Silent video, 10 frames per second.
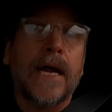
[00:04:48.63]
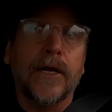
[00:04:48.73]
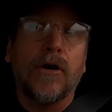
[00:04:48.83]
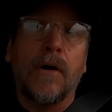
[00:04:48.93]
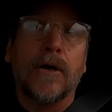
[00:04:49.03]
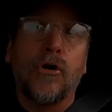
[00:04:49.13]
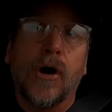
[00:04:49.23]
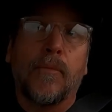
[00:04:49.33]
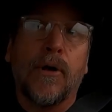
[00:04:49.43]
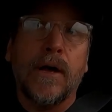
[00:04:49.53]
I can go on
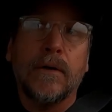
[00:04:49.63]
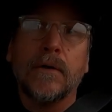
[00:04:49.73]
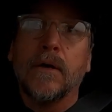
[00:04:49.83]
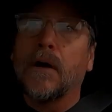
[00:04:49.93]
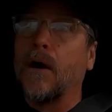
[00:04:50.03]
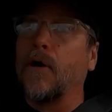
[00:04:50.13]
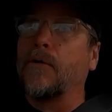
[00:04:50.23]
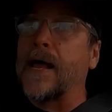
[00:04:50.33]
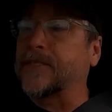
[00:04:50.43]
Cobra? Oh,